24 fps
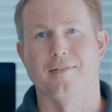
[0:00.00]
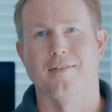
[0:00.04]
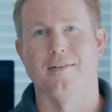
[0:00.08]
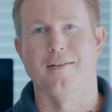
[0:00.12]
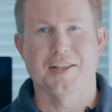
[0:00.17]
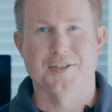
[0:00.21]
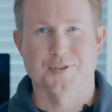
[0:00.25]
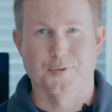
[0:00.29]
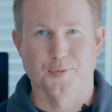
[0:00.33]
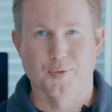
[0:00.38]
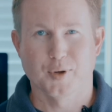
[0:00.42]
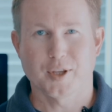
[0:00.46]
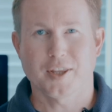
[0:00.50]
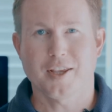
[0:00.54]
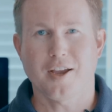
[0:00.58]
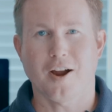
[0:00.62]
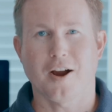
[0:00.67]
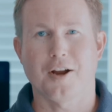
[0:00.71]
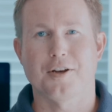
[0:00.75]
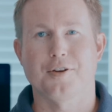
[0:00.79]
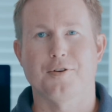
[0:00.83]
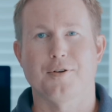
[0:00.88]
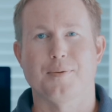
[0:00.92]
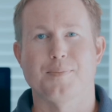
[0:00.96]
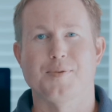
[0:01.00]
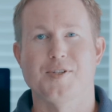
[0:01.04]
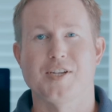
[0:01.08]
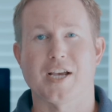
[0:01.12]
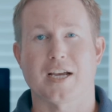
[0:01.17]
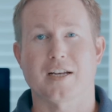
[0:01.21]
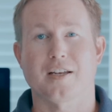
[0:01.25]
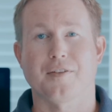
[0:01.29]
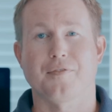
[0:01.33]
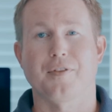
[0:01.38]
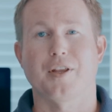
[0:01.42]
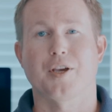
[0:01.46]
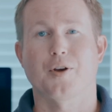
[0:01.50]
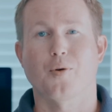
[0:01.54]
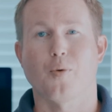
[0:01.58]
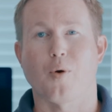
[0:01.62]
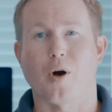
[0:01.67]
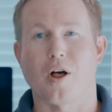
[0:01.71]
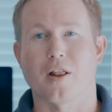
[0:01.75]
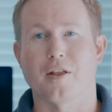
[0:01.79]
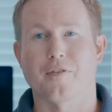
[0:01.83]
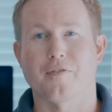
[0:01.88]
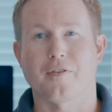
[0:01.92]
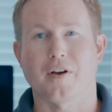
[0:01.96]
It's really hard to objectively
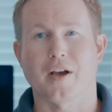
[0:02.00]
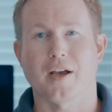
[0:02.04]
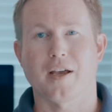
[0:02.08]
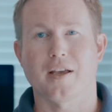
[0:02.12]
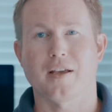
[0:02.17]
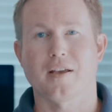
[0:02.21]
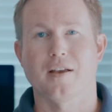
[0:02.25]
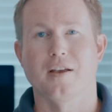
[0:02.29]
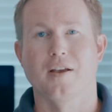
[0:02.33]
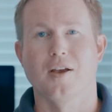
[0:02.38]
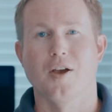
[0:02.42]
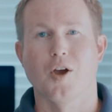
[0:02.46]
qualify